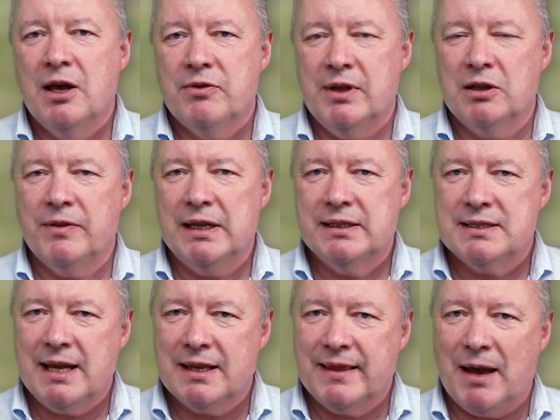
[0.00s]
They'll then
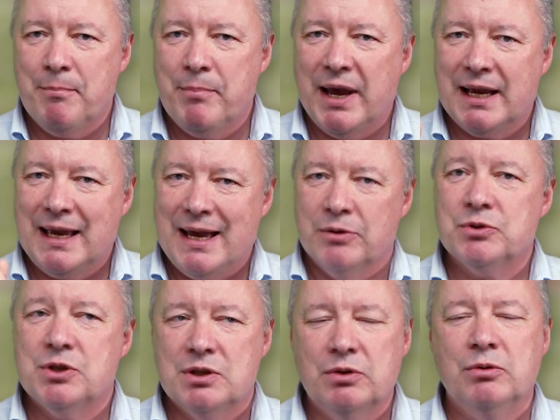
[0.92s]
take that back
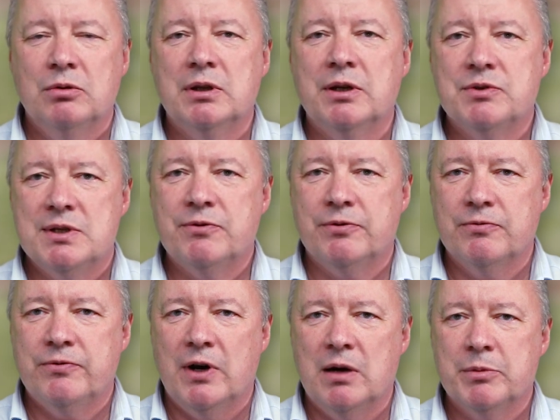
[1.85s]
out to all those
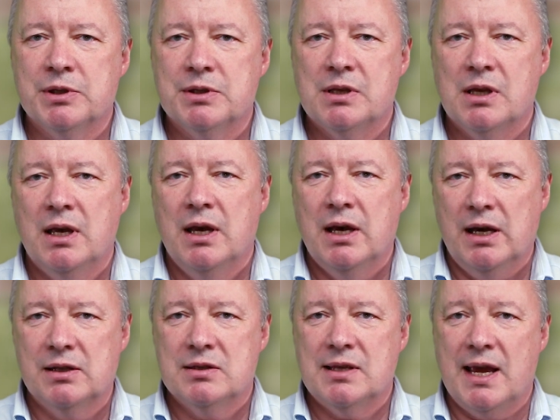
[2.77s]
different farmers
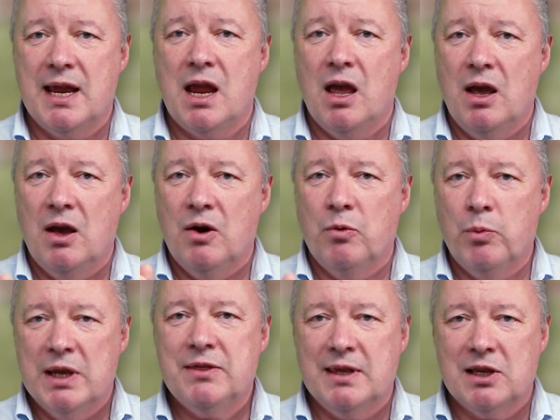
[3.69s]
and say,
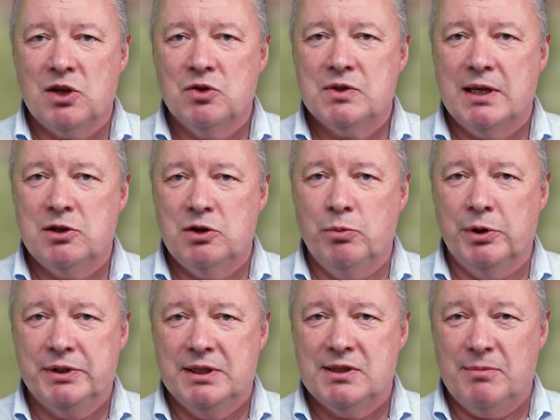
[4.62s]
we think you said you
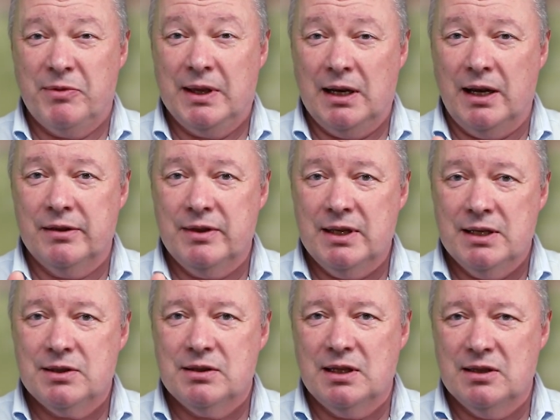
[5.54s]
wanted something like
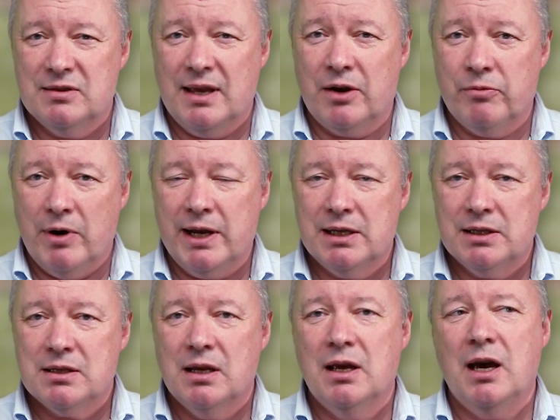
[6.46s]
this, is that right?